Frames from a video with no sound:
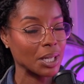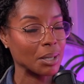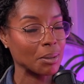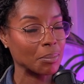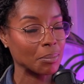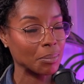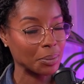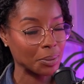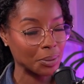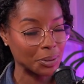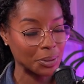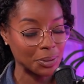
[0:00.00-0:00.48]

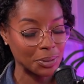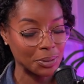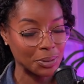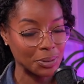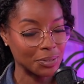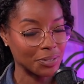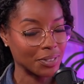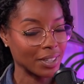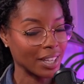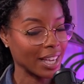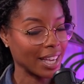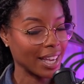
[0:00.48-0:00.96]

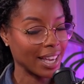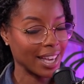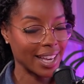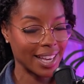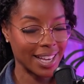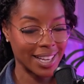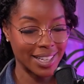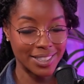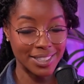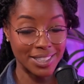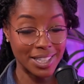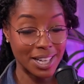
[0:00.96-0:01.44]
improve
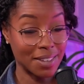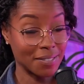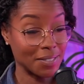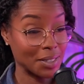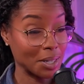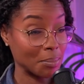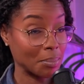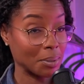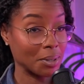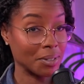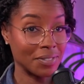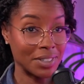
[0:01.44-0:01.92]

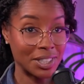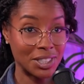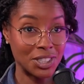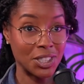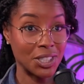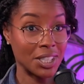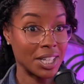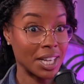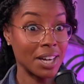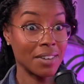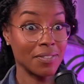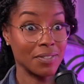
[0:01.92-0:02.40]
HIV
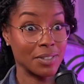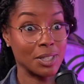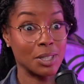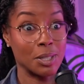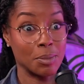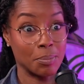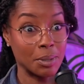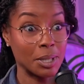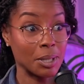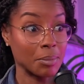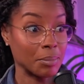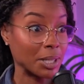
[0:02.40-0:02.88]
prevention
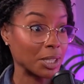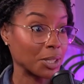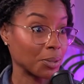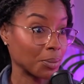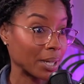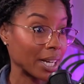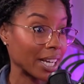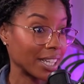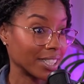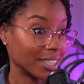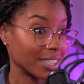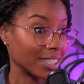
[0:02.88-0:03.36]
efforts. Pretty much
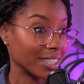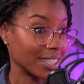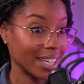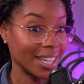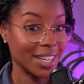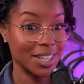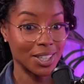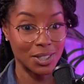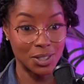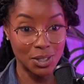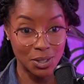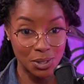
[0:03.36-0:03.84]
what I just
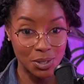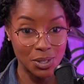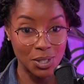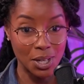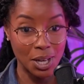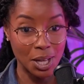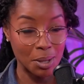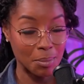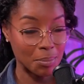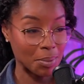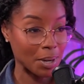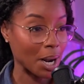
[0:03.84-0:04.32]
said. You
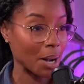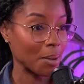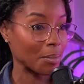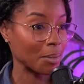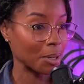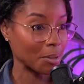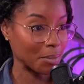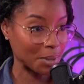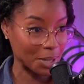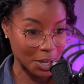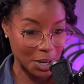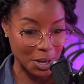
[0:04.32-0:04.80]
saw the
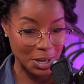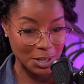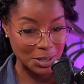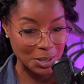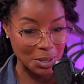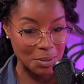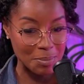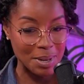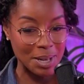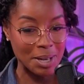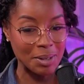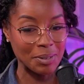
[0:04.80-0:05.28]
problem and
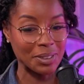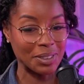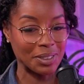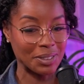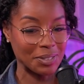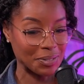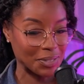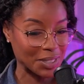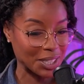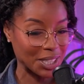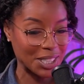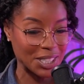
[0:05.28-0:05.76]
also met
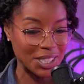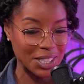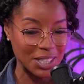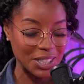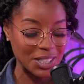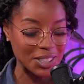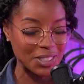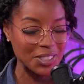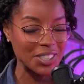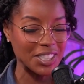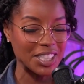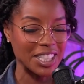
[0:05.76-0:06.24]
with the
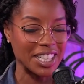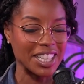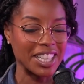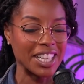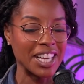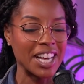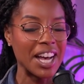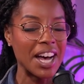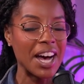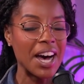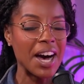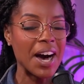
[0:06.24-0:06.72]

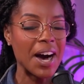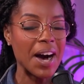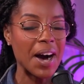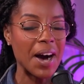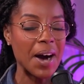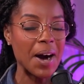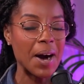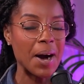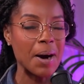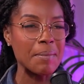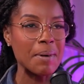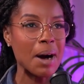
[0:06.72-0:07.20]
solution.
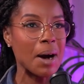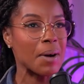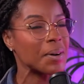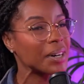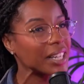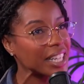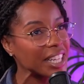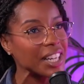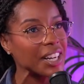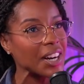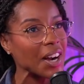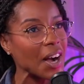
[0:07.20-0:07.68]
I
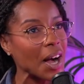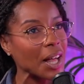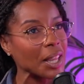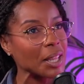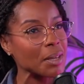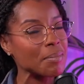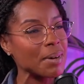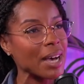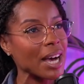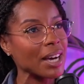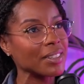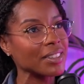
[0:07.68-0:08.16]
want to hear all
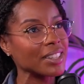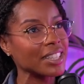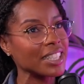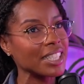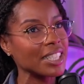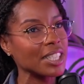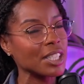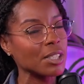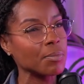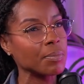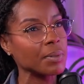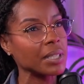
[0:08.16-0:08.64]
about
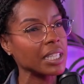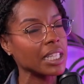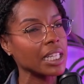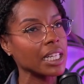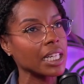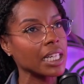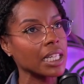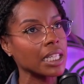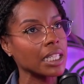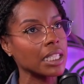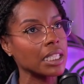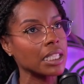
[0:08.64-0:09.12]
this
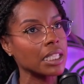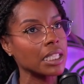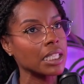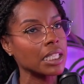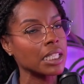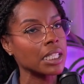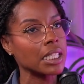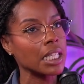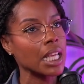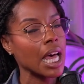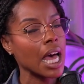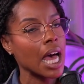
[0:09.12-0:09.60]

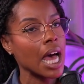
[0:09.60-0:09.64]
because